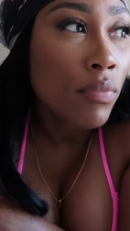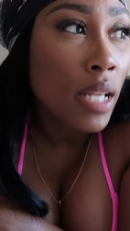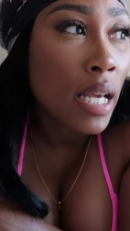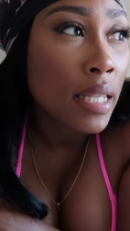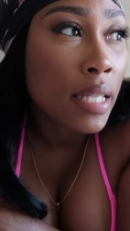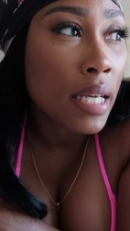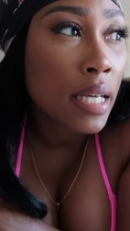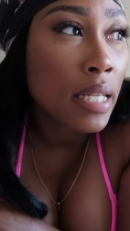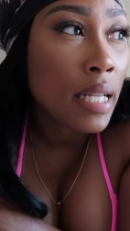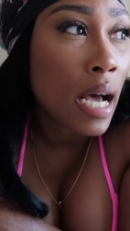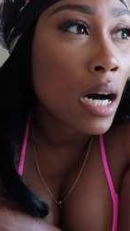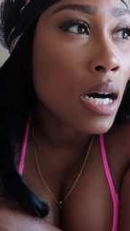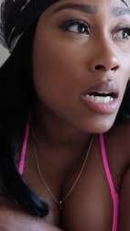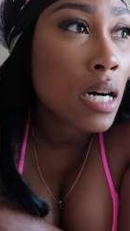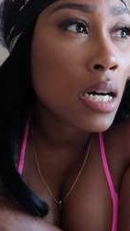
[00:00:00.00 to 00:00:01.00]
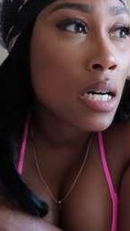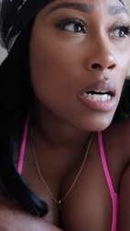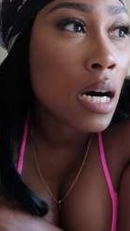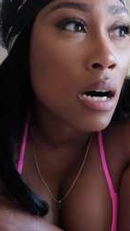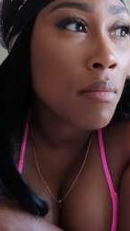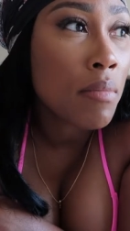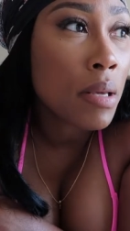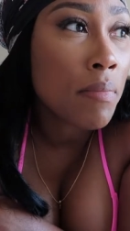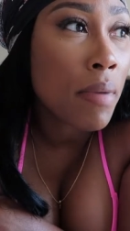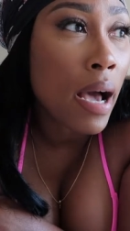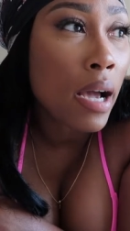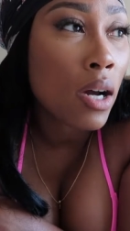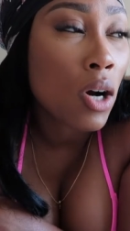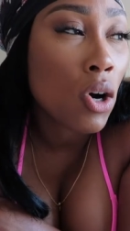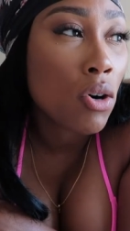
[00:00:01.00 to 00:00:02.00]
And then I'll be
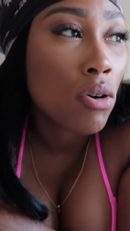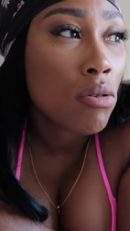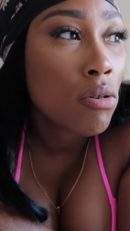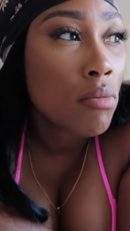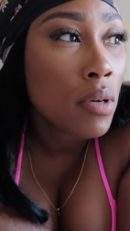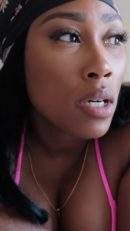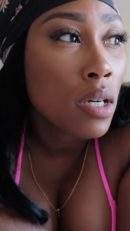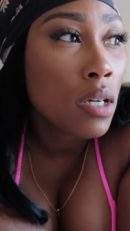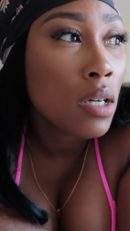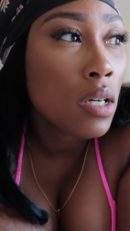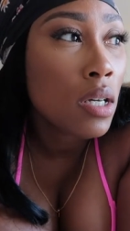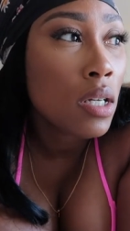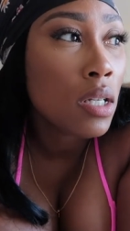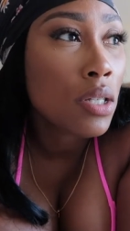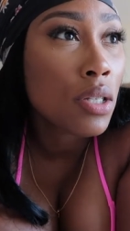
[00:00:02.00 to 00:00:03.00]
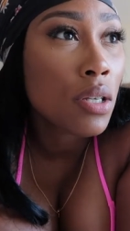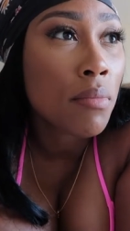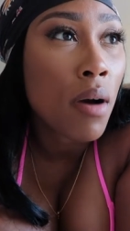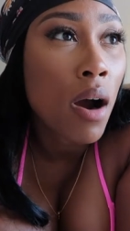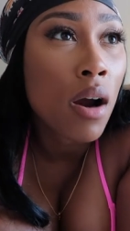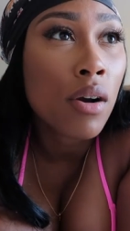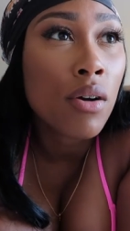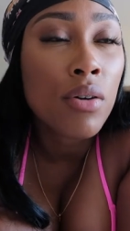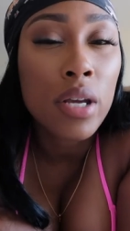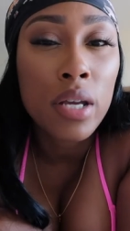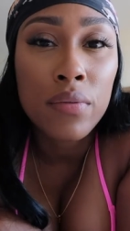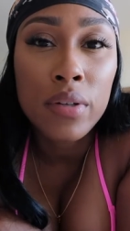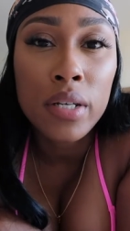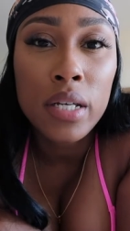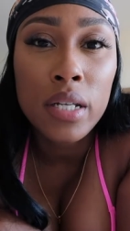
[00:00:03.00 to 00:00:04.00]
back home tomorrow
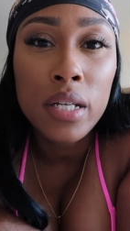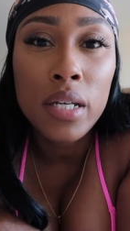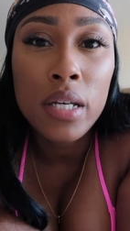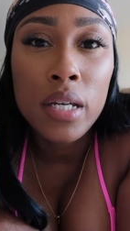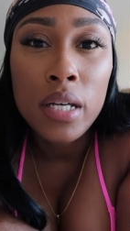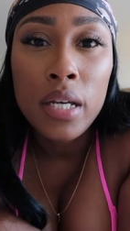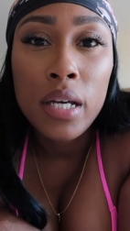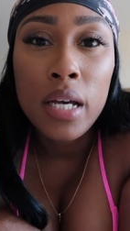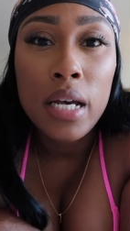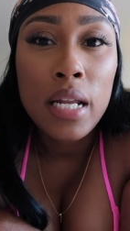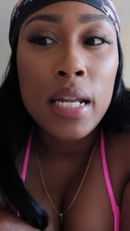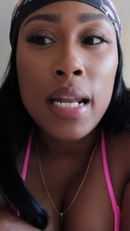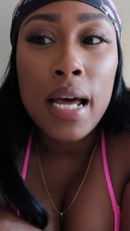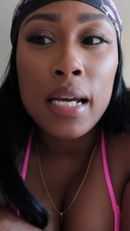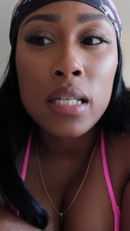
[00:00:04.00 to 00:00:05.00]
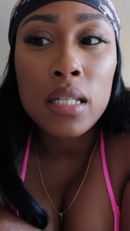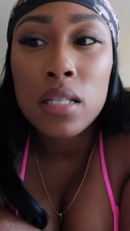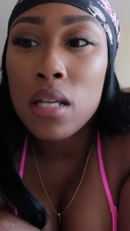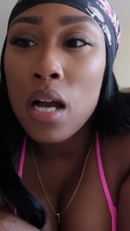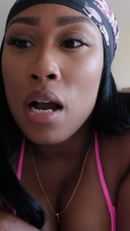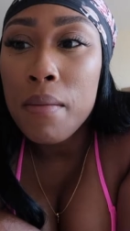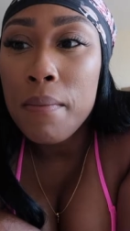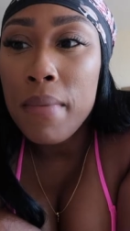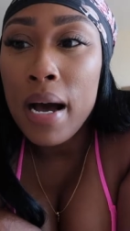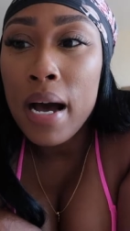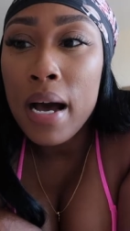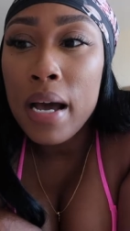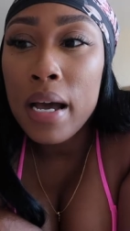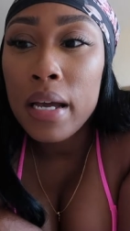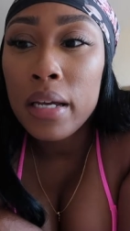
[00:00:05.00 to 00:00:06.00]
evening, and then I could start
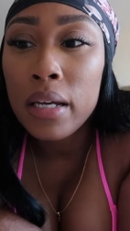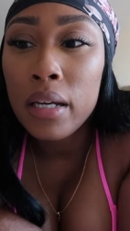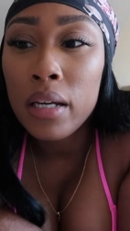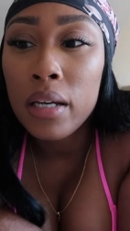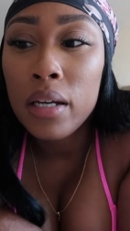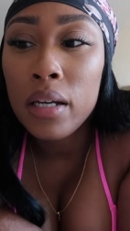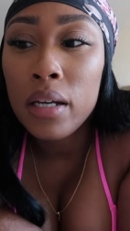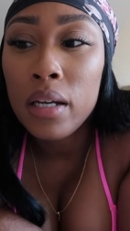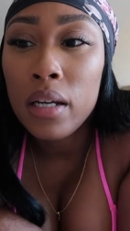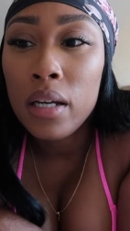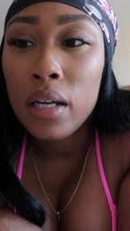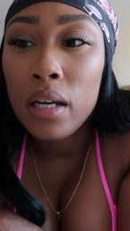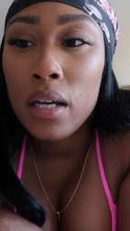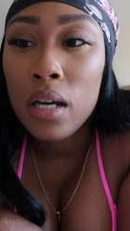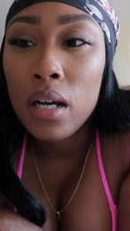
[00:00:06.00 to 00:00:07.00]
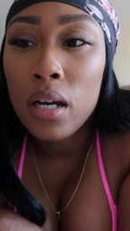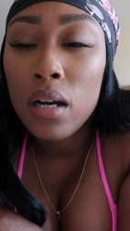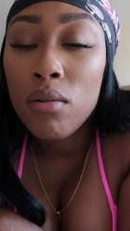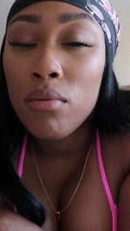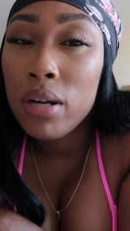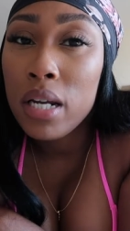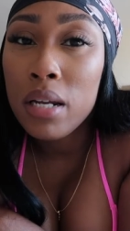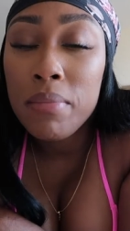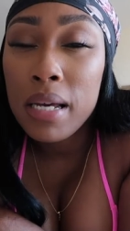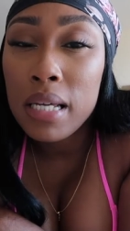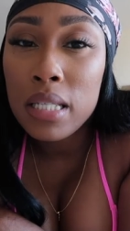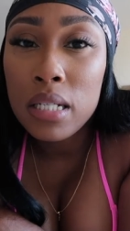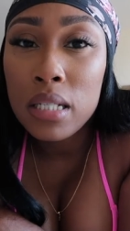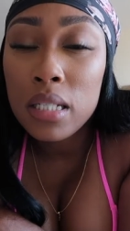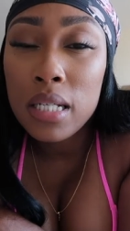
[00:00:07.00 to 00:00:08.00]
my week
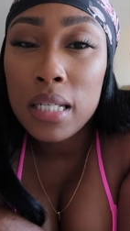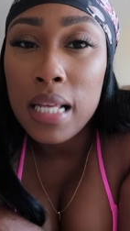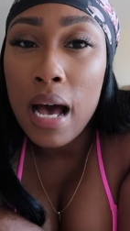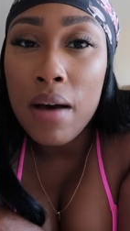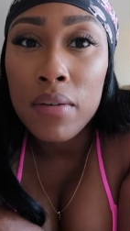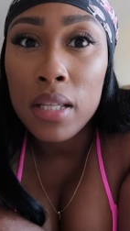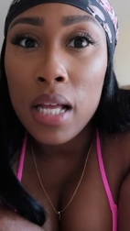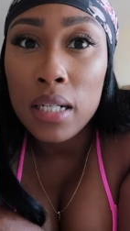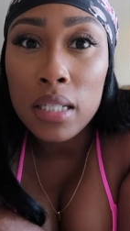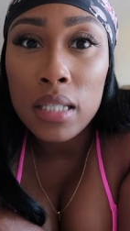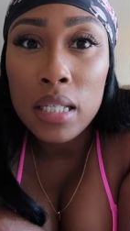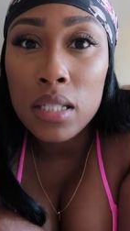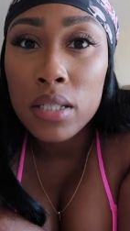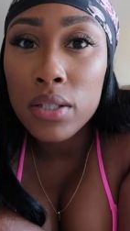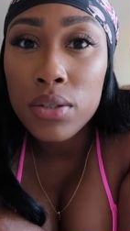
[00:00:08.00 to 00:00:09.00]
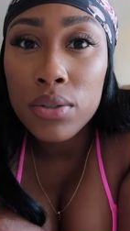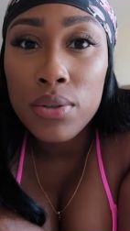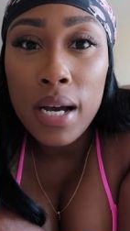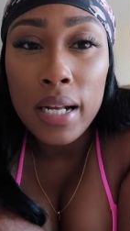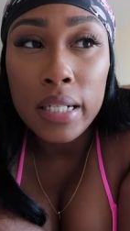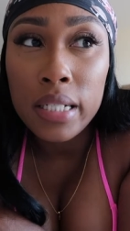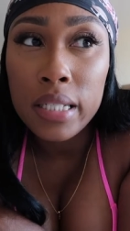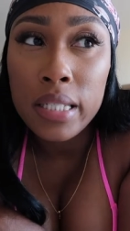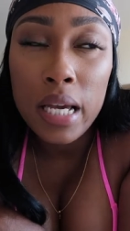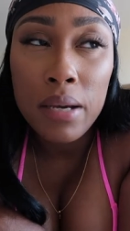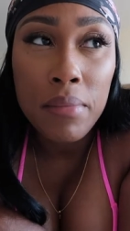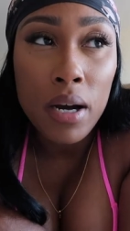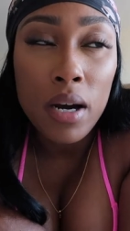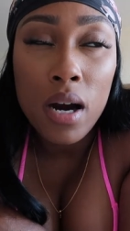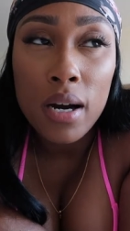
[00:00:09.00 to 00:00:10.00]
basically, because I have a lot of things to do. I need to take
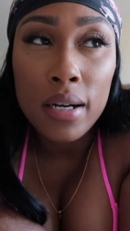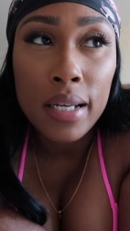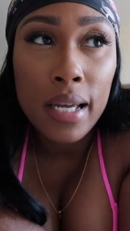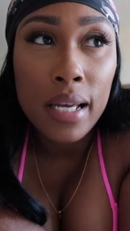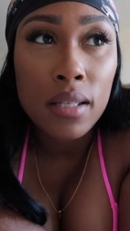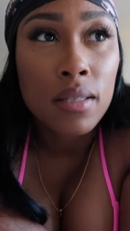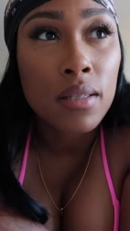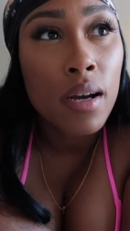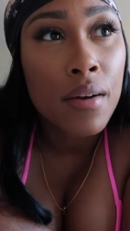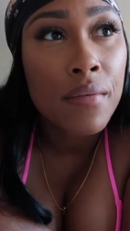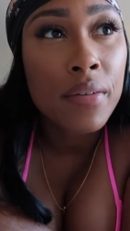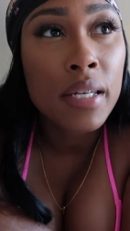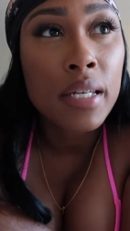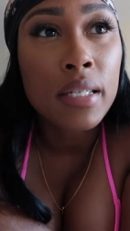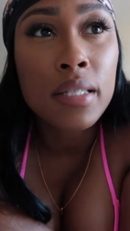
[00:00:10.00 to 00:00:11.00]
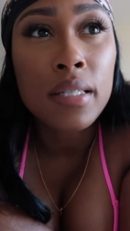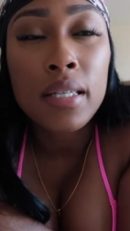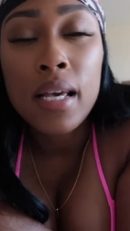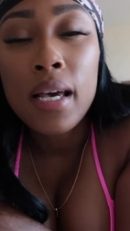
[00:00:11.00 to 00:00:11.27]
my car to get serviced.